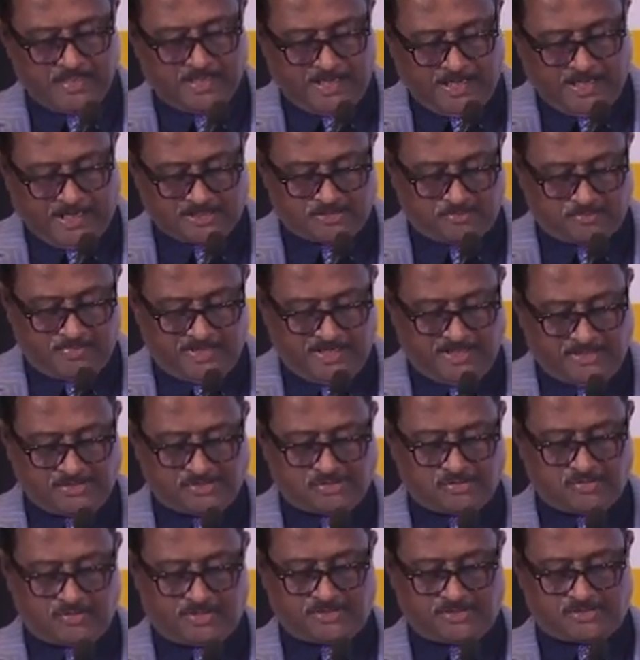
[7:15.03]
as means
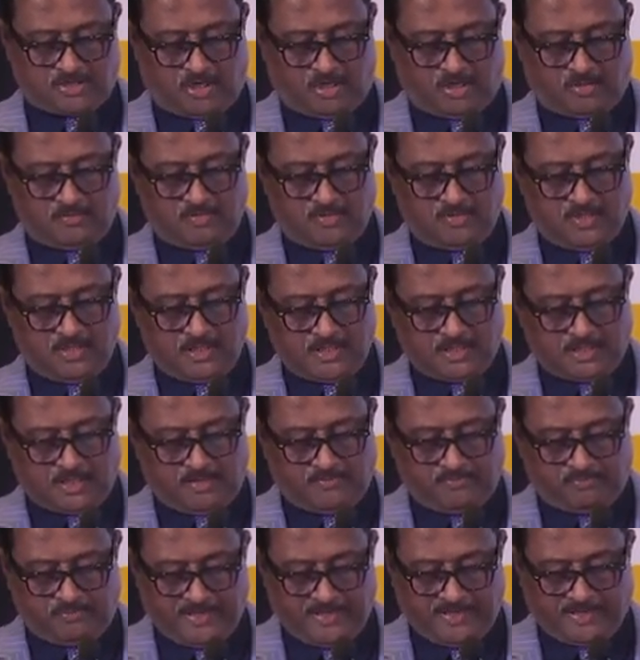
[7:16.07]
to resolve
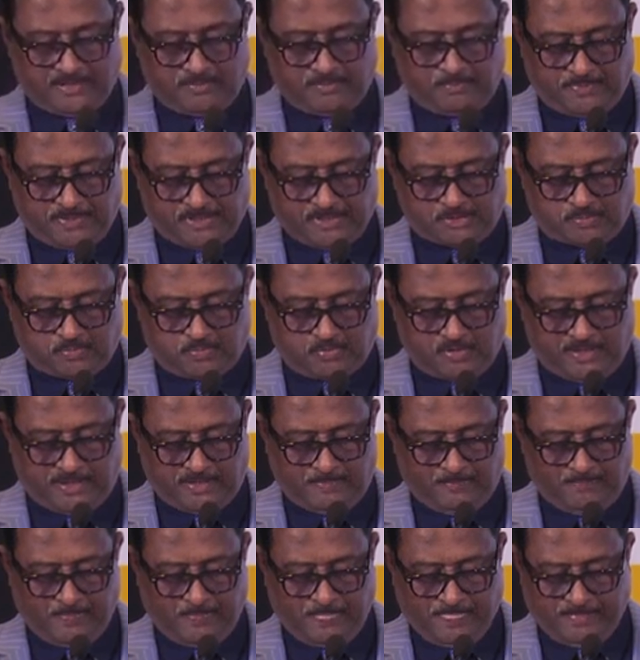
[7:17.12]
conflict peacefully.
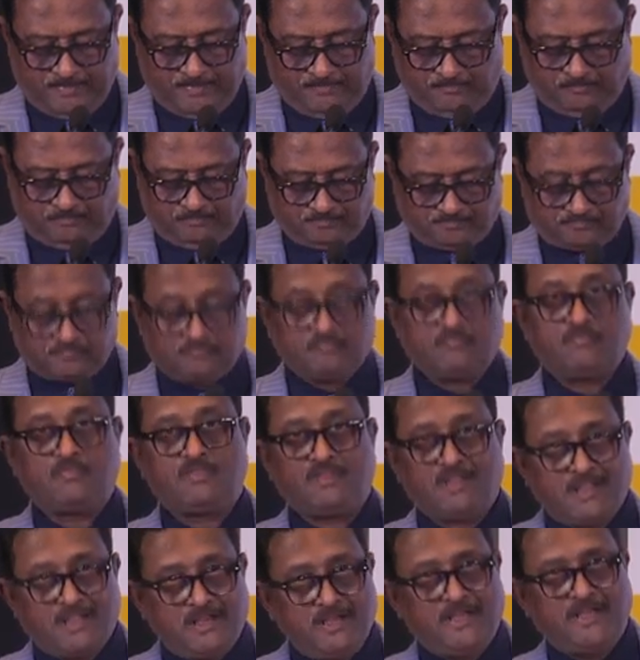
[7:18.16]

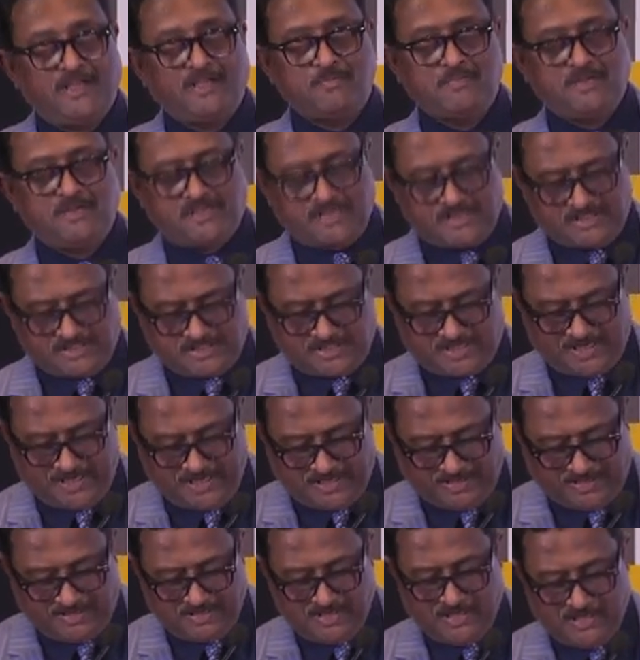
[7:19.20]
Let me just
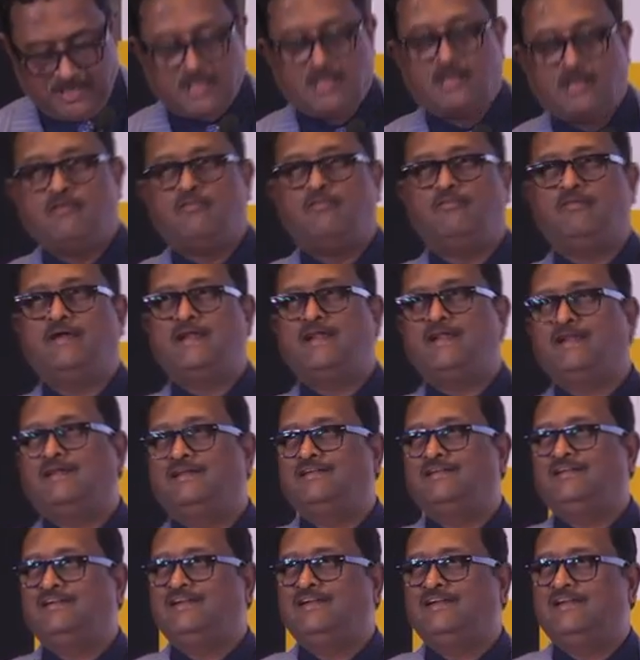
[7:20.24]
share one
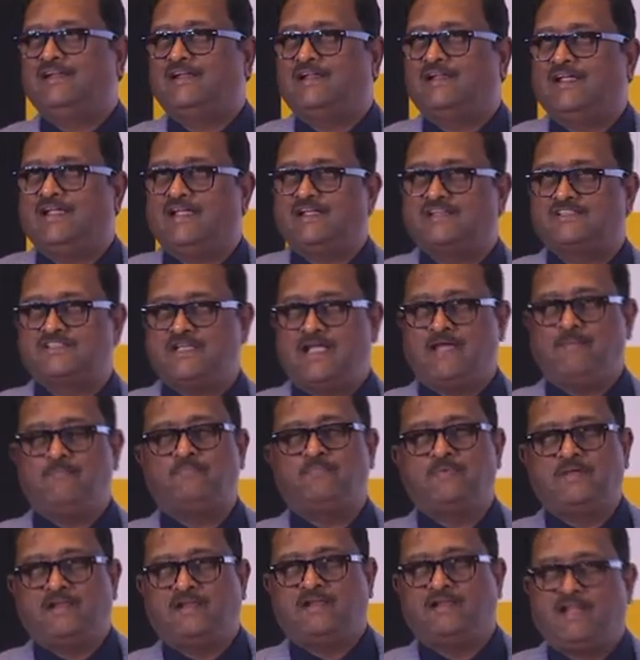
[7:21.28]

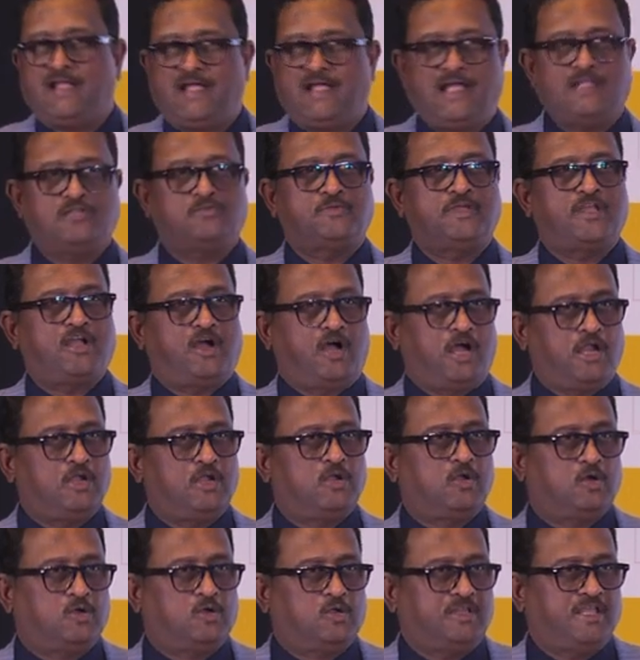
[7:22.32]
example. As we all
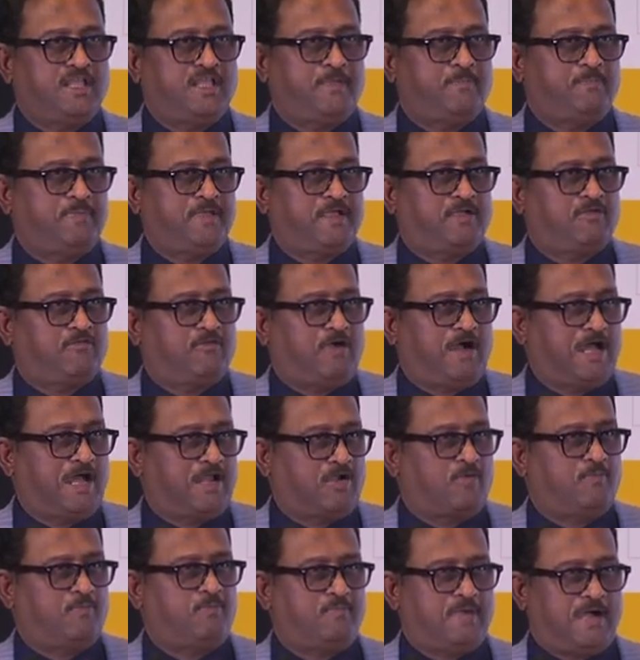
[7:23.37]
know, the epic war
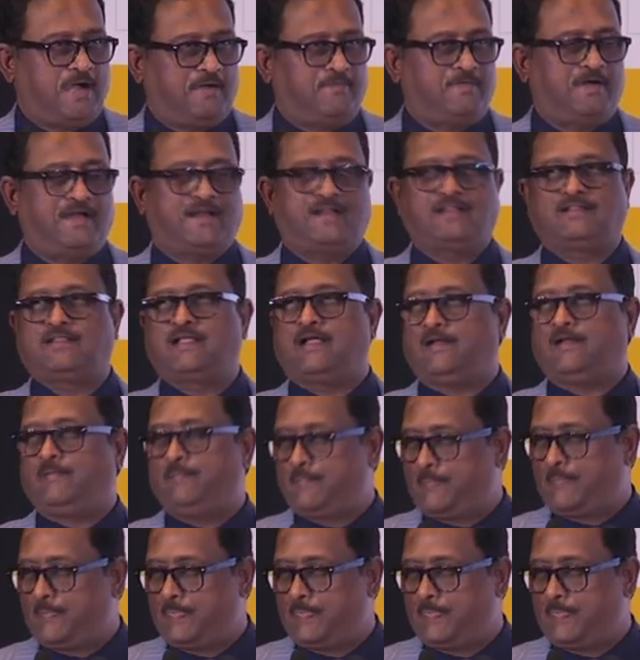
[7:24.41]
of Mahabharata,